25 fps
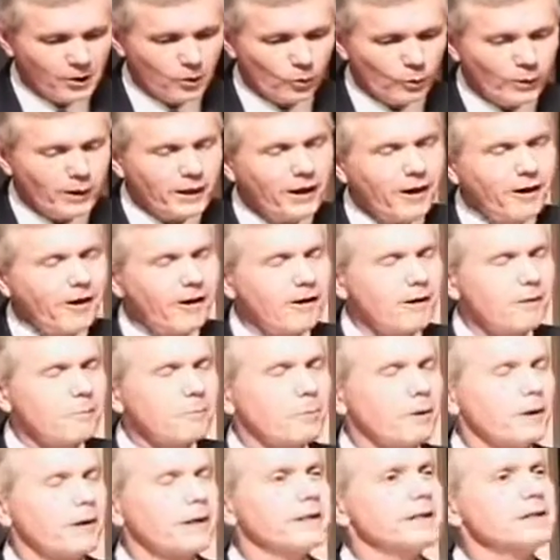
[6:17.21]
we are
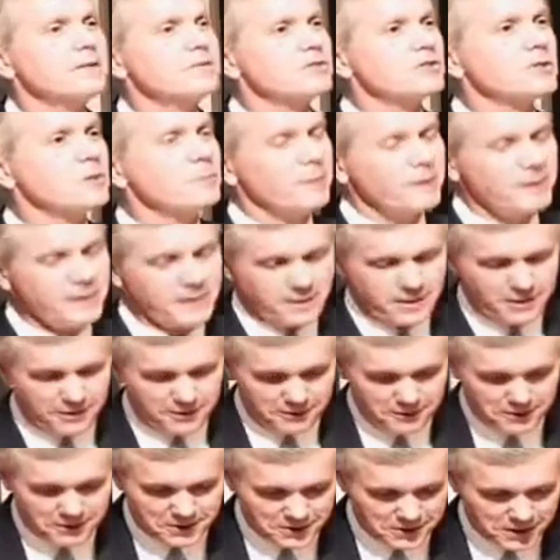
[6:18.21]
pleased to be
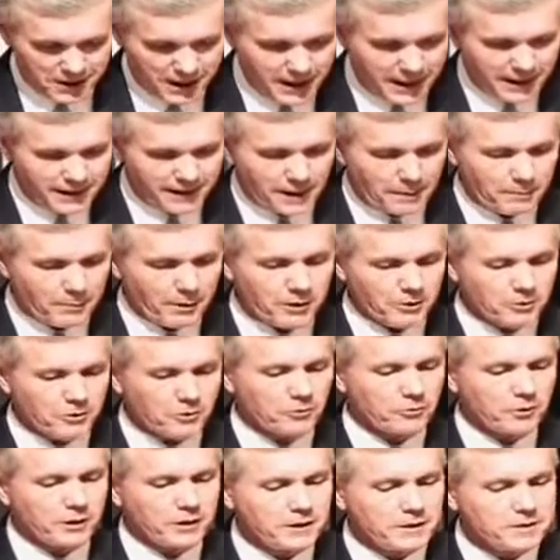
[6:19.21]
here tonight. I bring
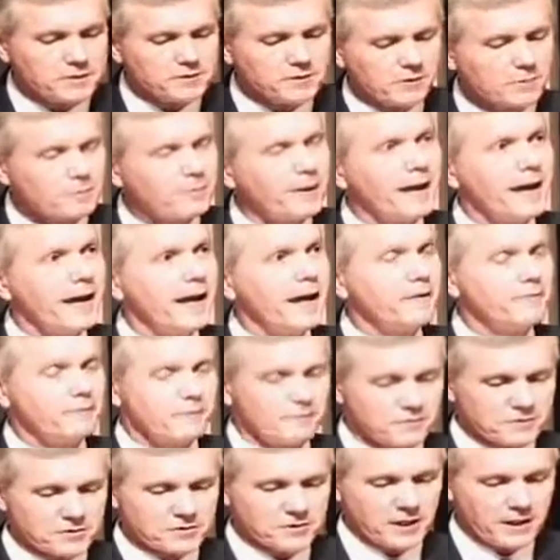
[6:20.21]
you greetings on behalf
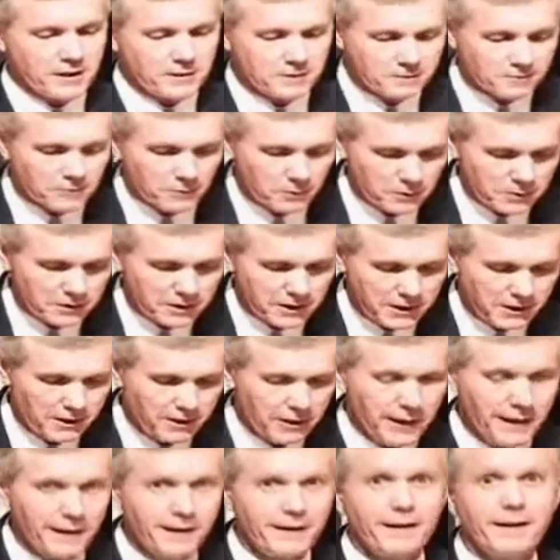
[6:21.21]
of the state of North
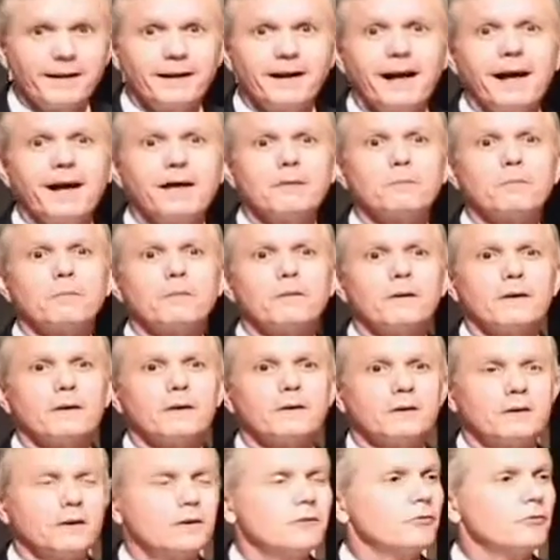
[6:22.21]
Carolina, and I
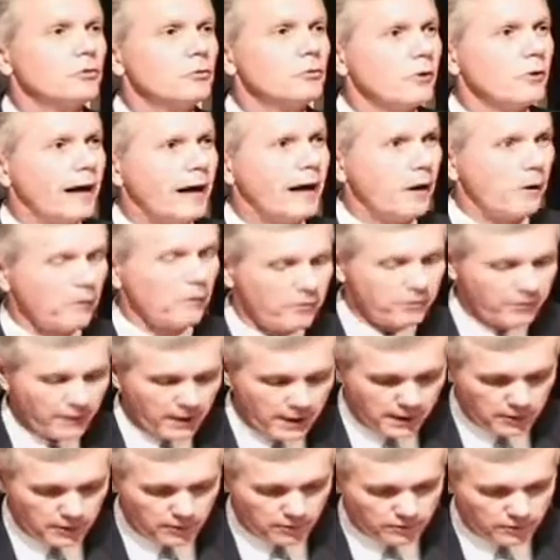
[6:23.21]
give you our
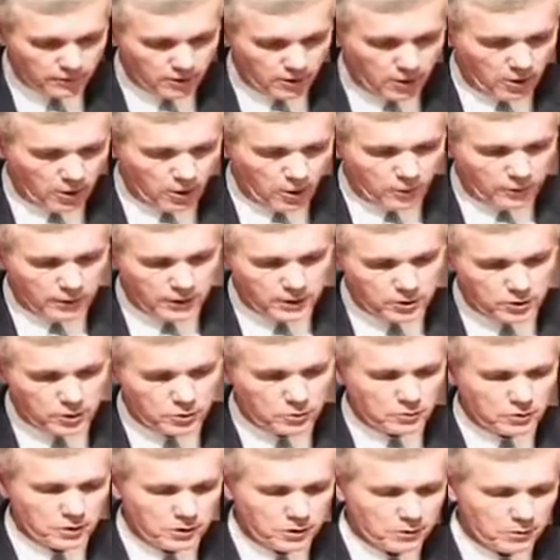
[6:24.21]
thanks for all that
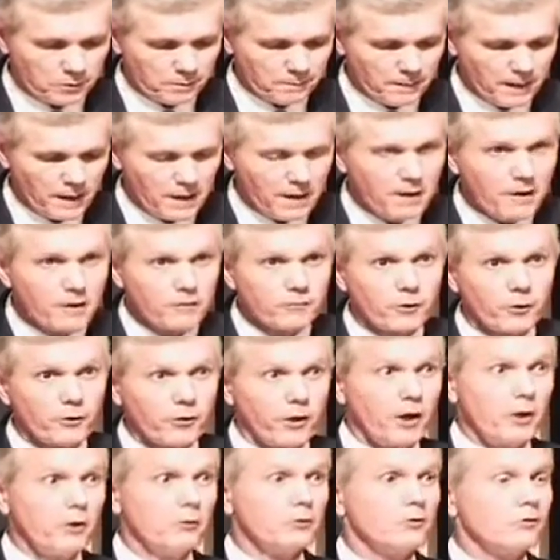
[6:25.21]
you do. For
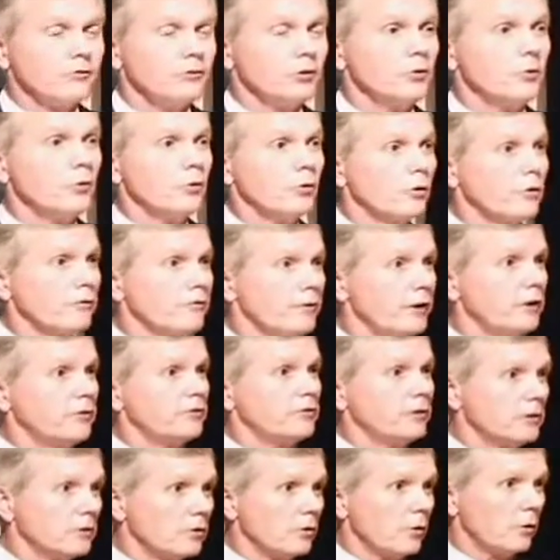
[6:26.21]
those of you who are
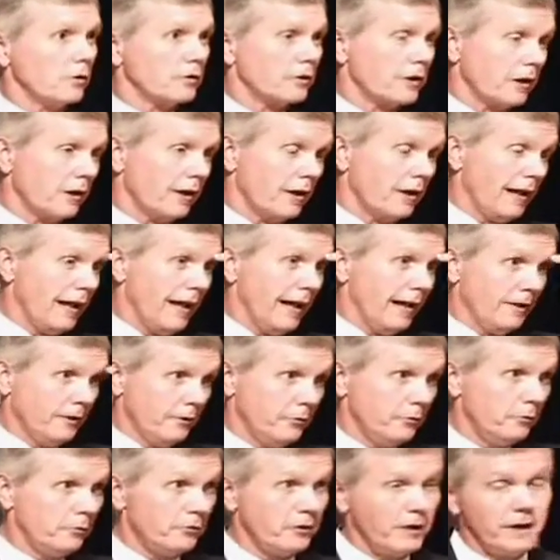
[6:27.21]
visiting North Carolina, I
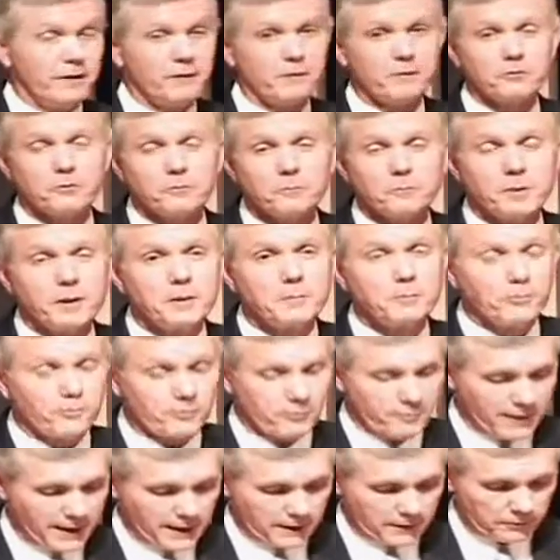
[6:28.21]
understand there's some people
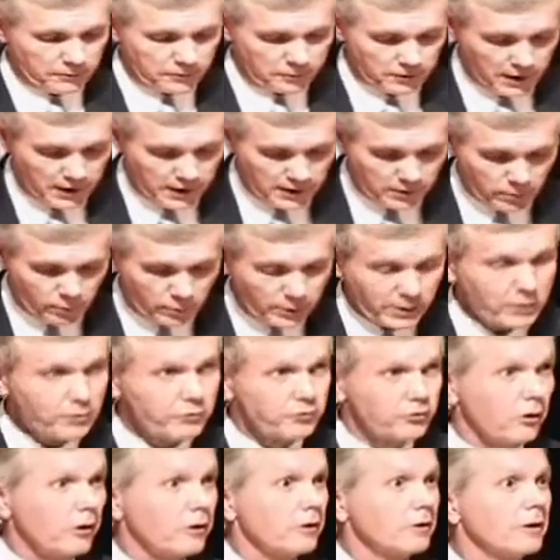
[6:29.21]
from out of state. We
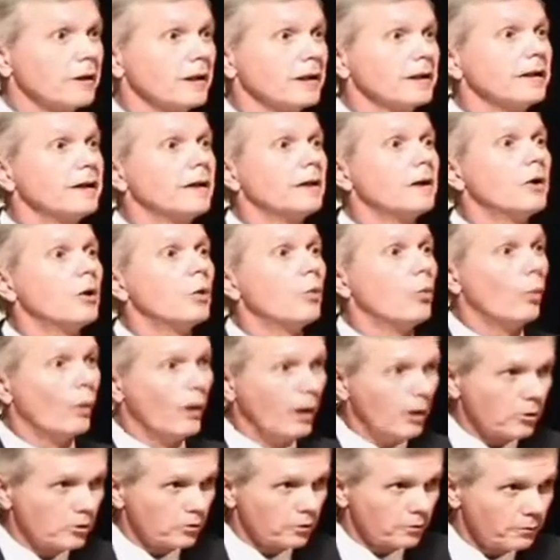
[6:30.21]
certainly
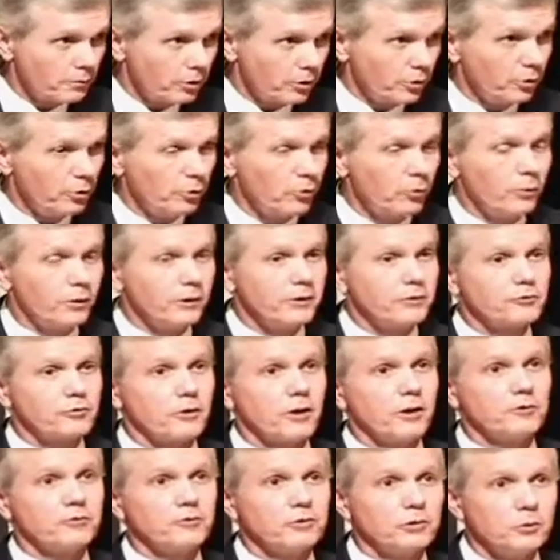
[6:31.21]
welcome you. We
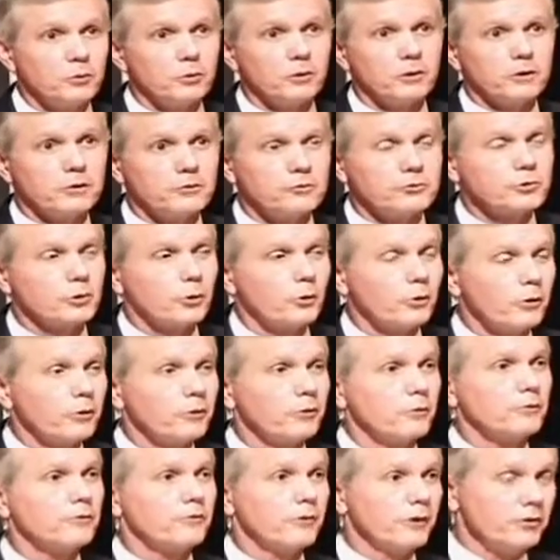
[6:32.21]
trust you will enjoy
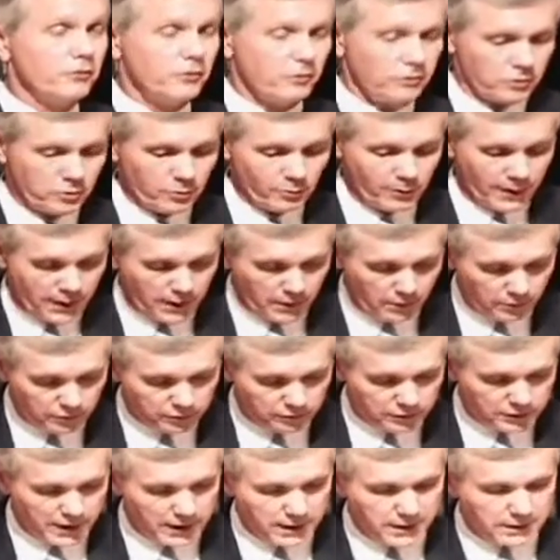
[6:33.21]
your visit to our
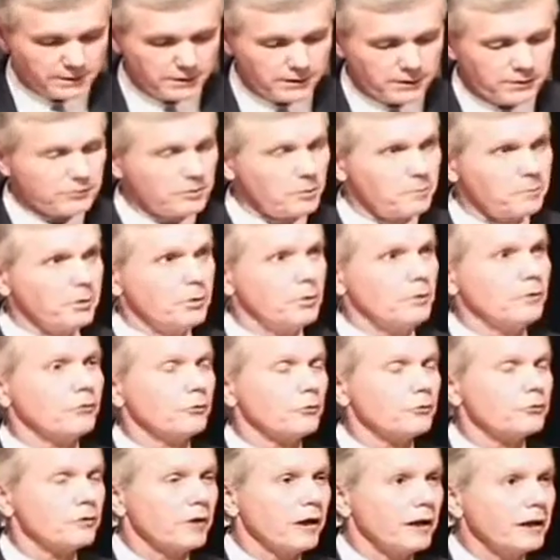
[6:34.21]
state. It's a beautiful
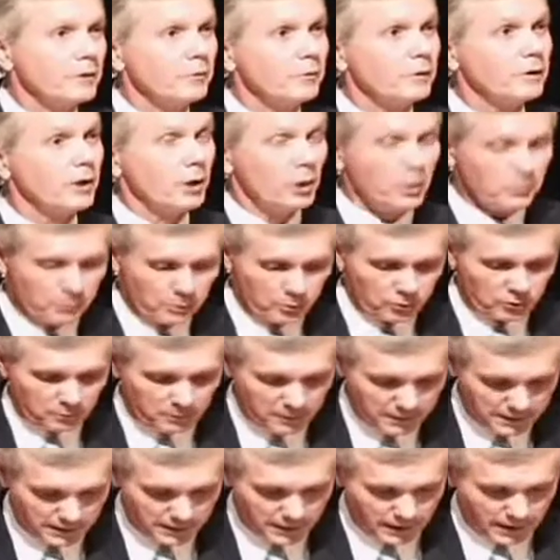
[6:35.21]
state. We hope you
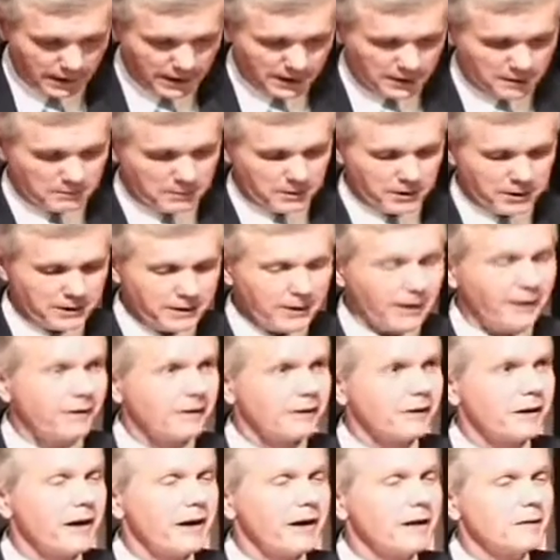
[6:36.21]
spend a lot of money. Our
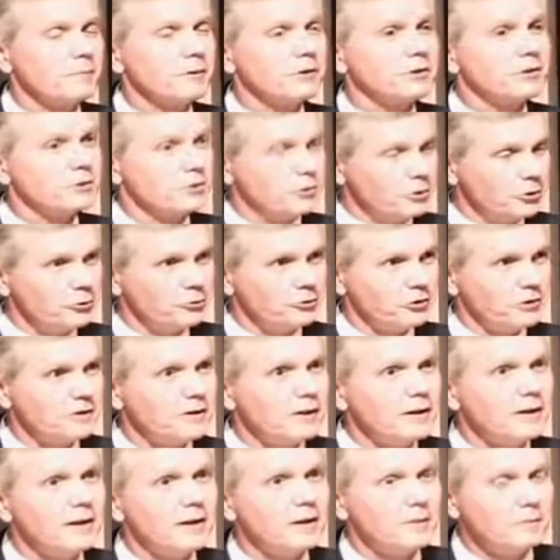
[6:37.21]
economy could use it,
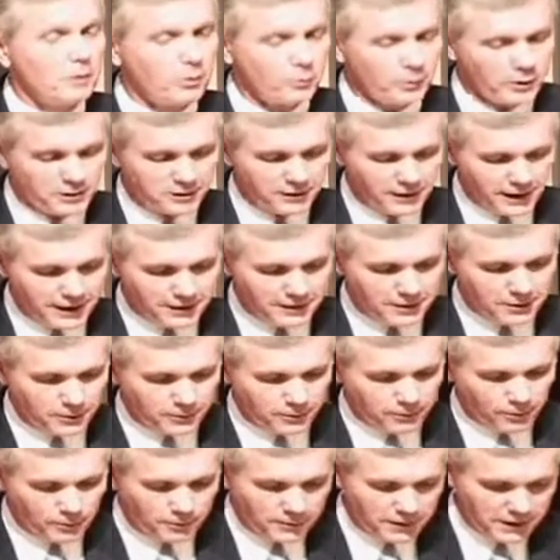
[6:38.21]
but we thank you
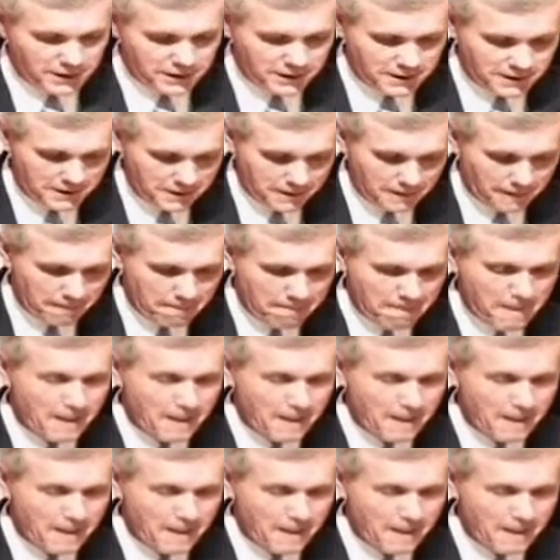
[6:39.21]
for being here.